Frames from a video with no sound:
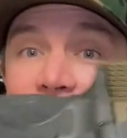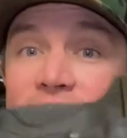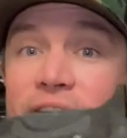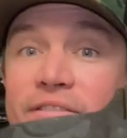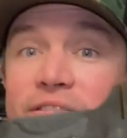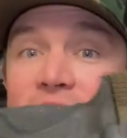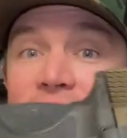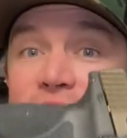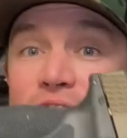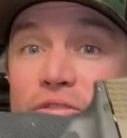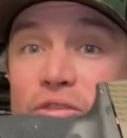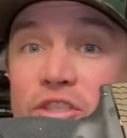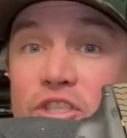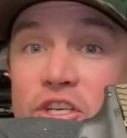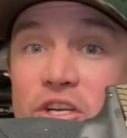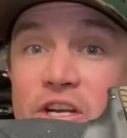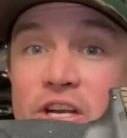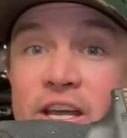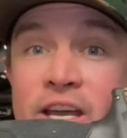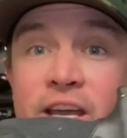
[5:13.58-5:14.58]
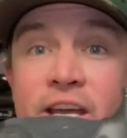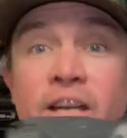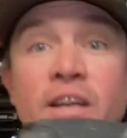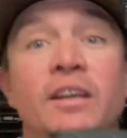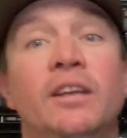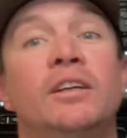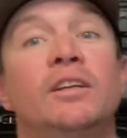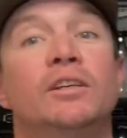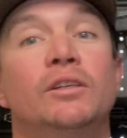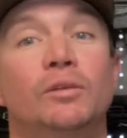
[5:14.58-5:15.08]
if that's what you need,
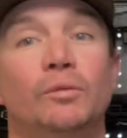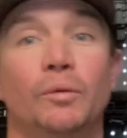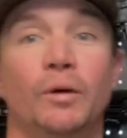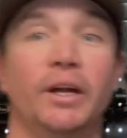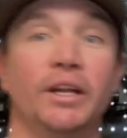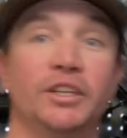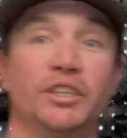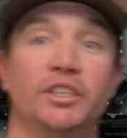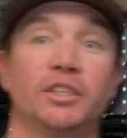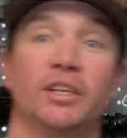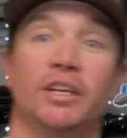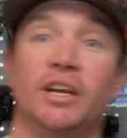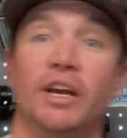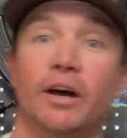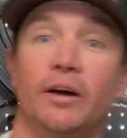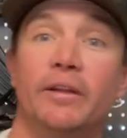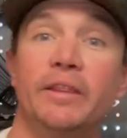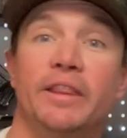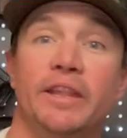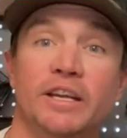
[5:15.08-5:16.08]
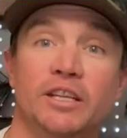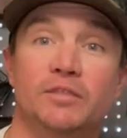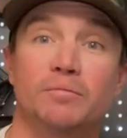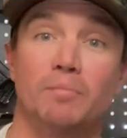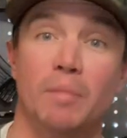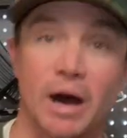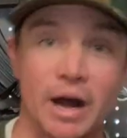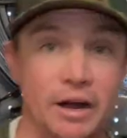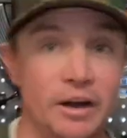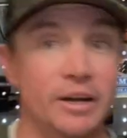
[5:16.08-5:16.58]
which, you know, in this
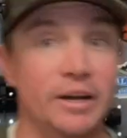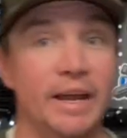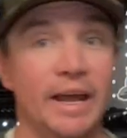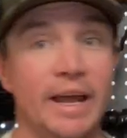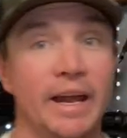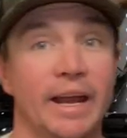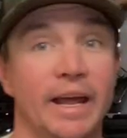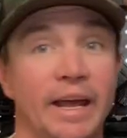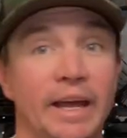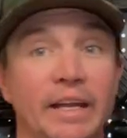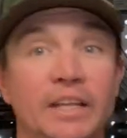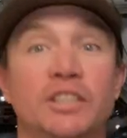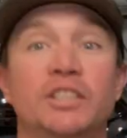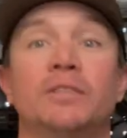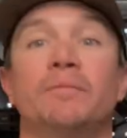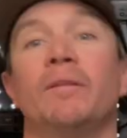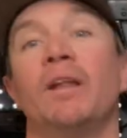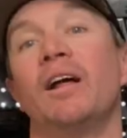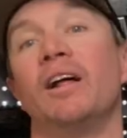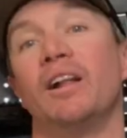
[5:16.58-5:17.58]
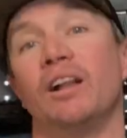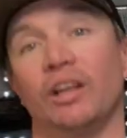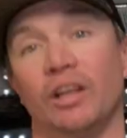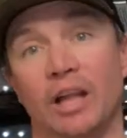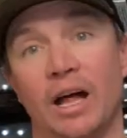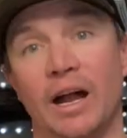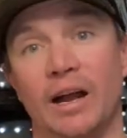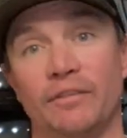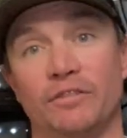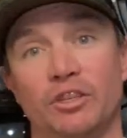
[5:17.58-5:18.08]
modern day and age, a
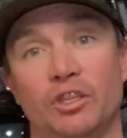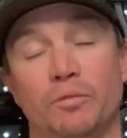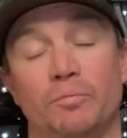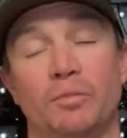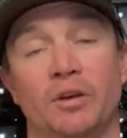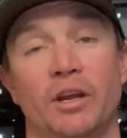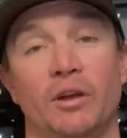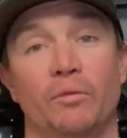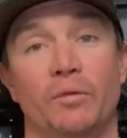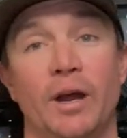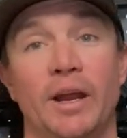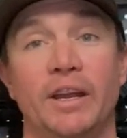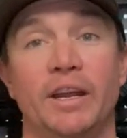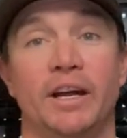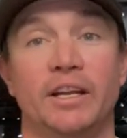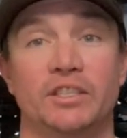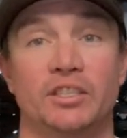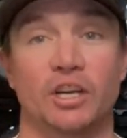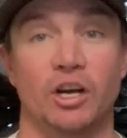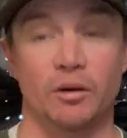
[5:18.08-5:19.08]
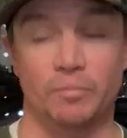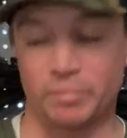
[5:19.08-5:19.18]
lot of us are putting red dots on our